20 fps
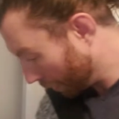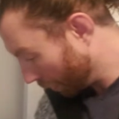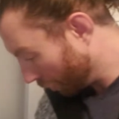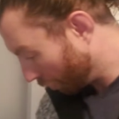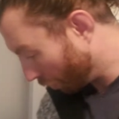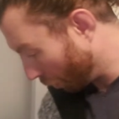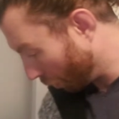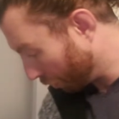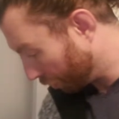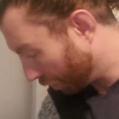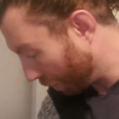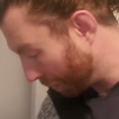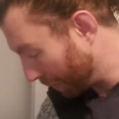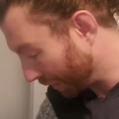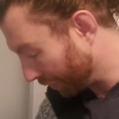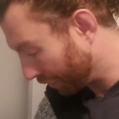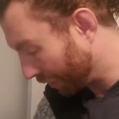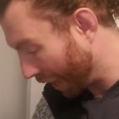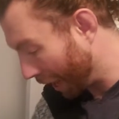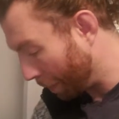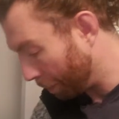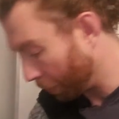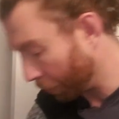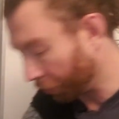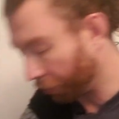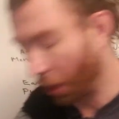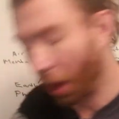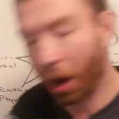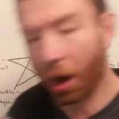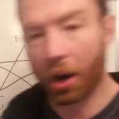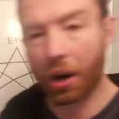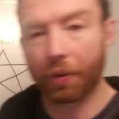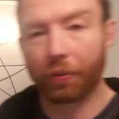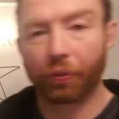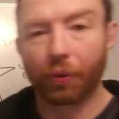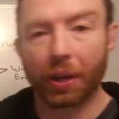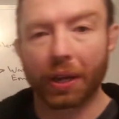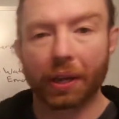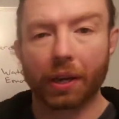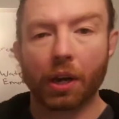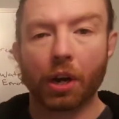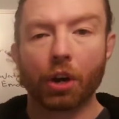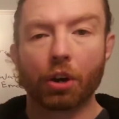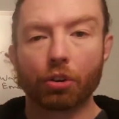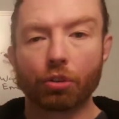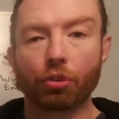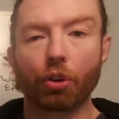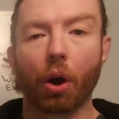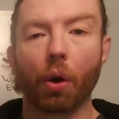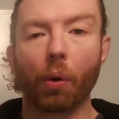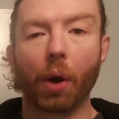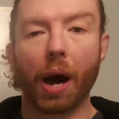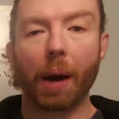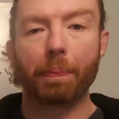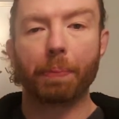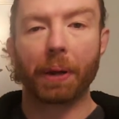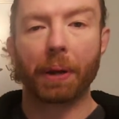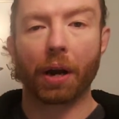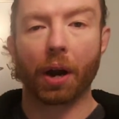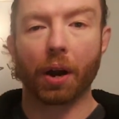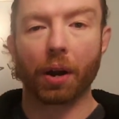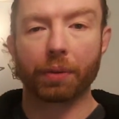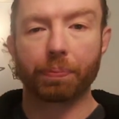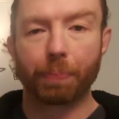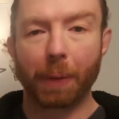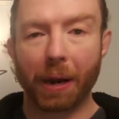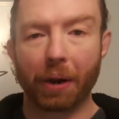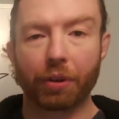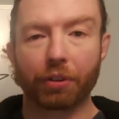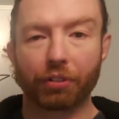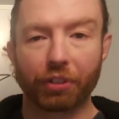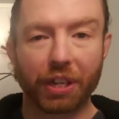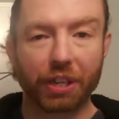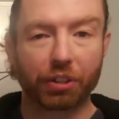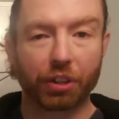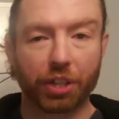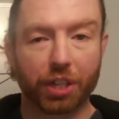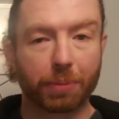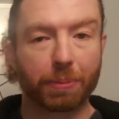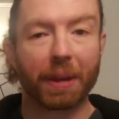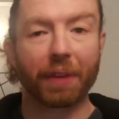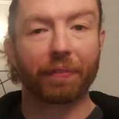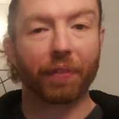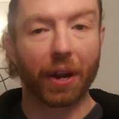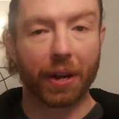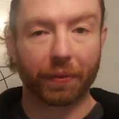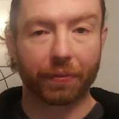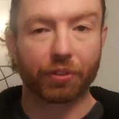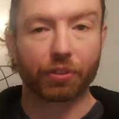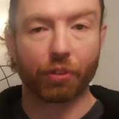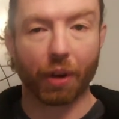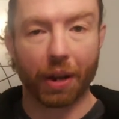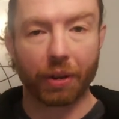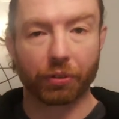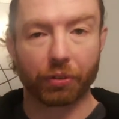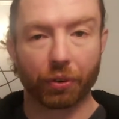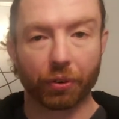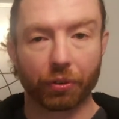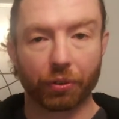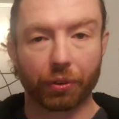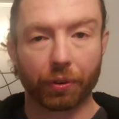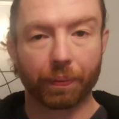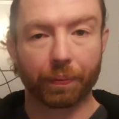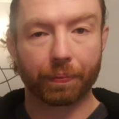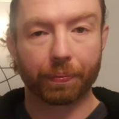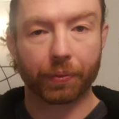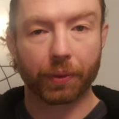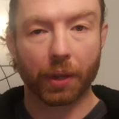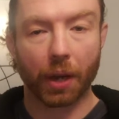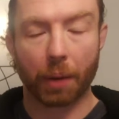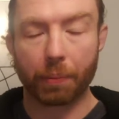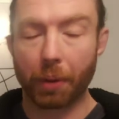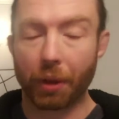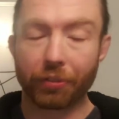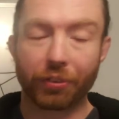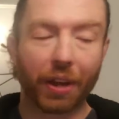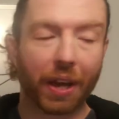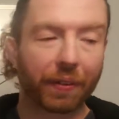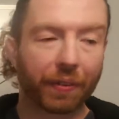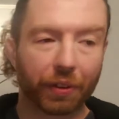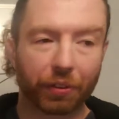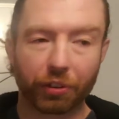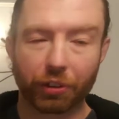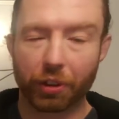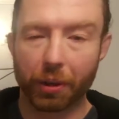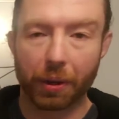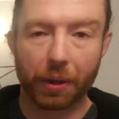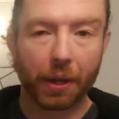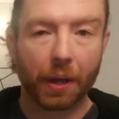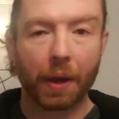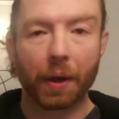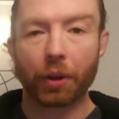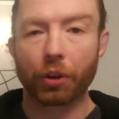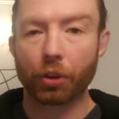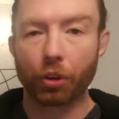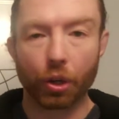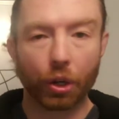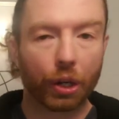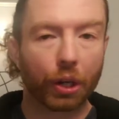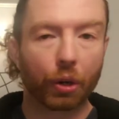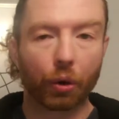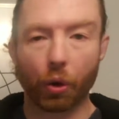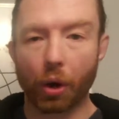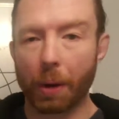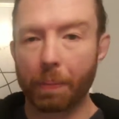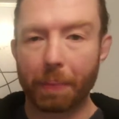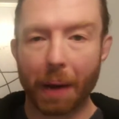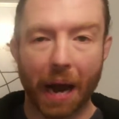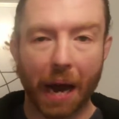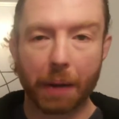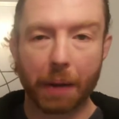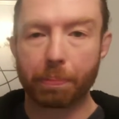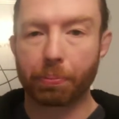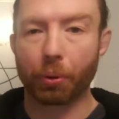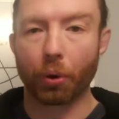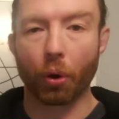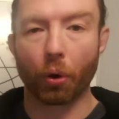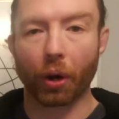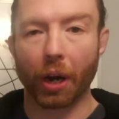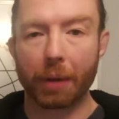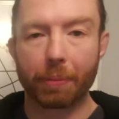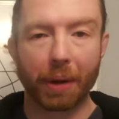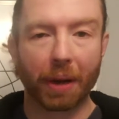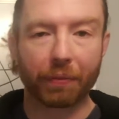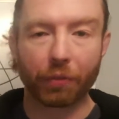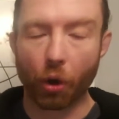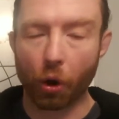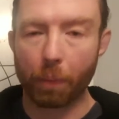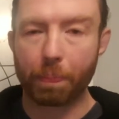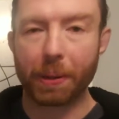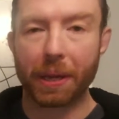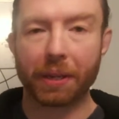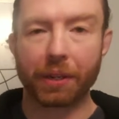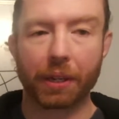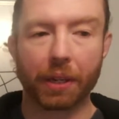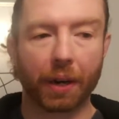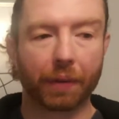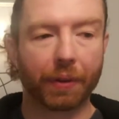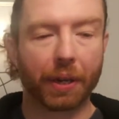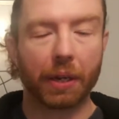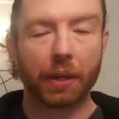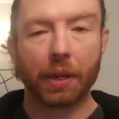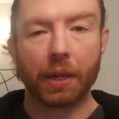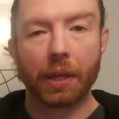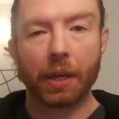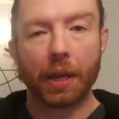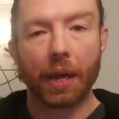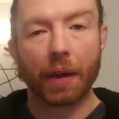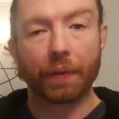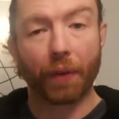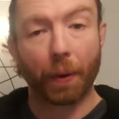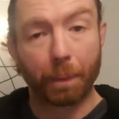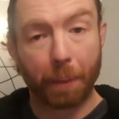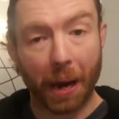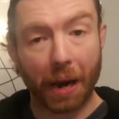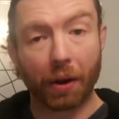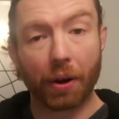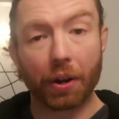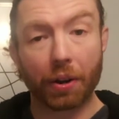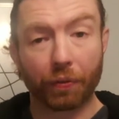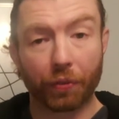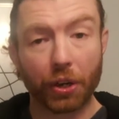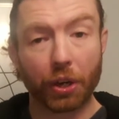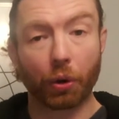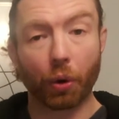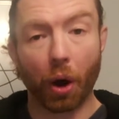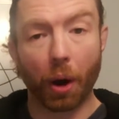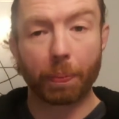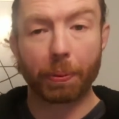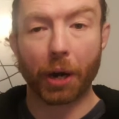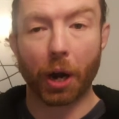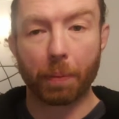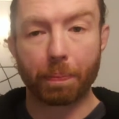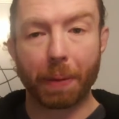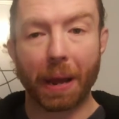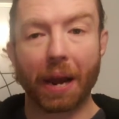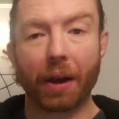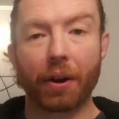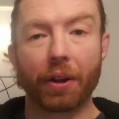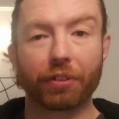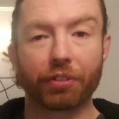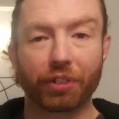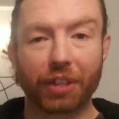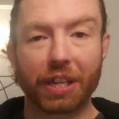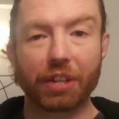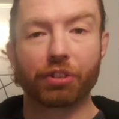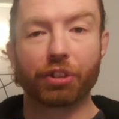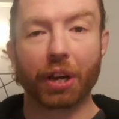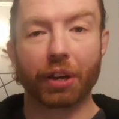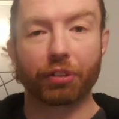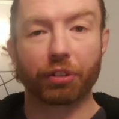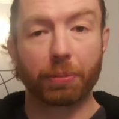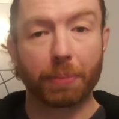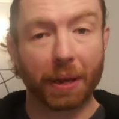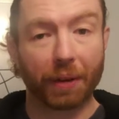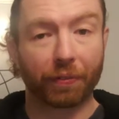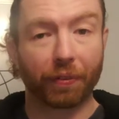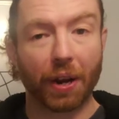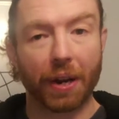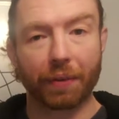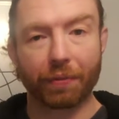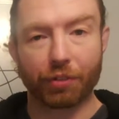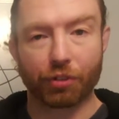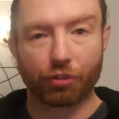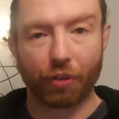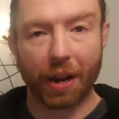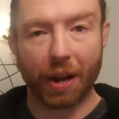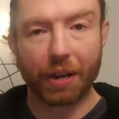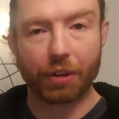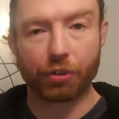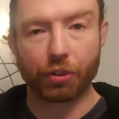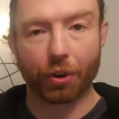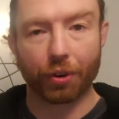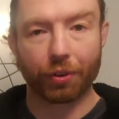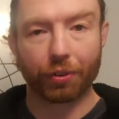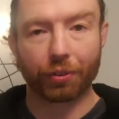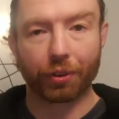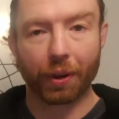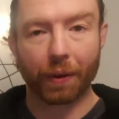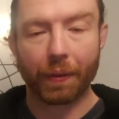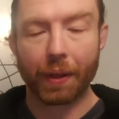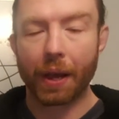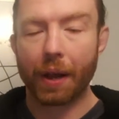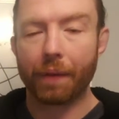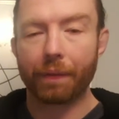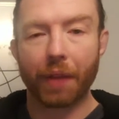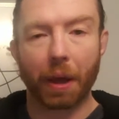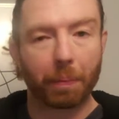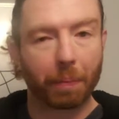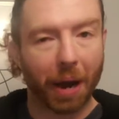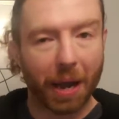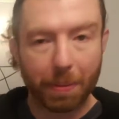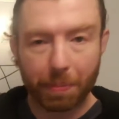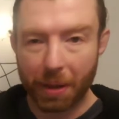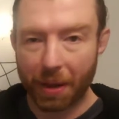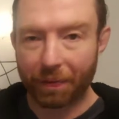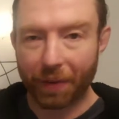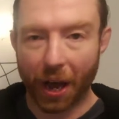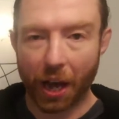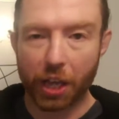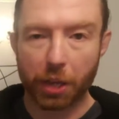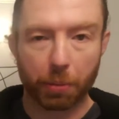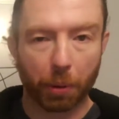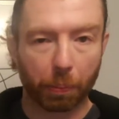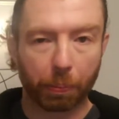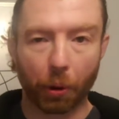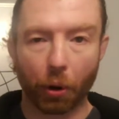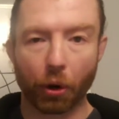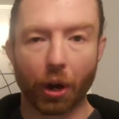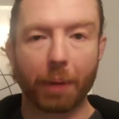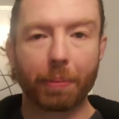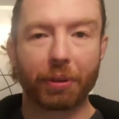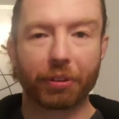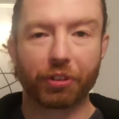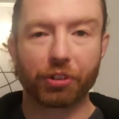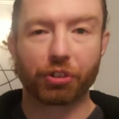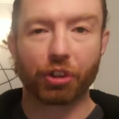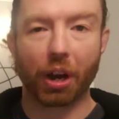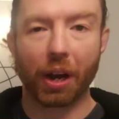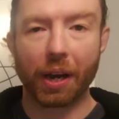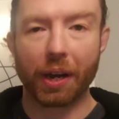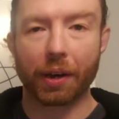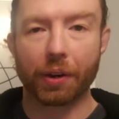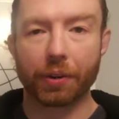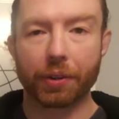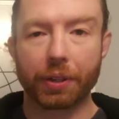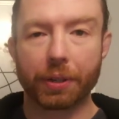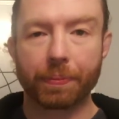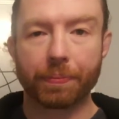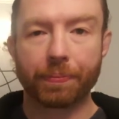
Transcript: So some examples are if we grow up and our parents teach us to be afraid of strangers. I'm not saying this is a good or a bad program. I have no opinion of it. If we grow up and our parents teach us to be afraid of strangers, that might be a valuable program as a child.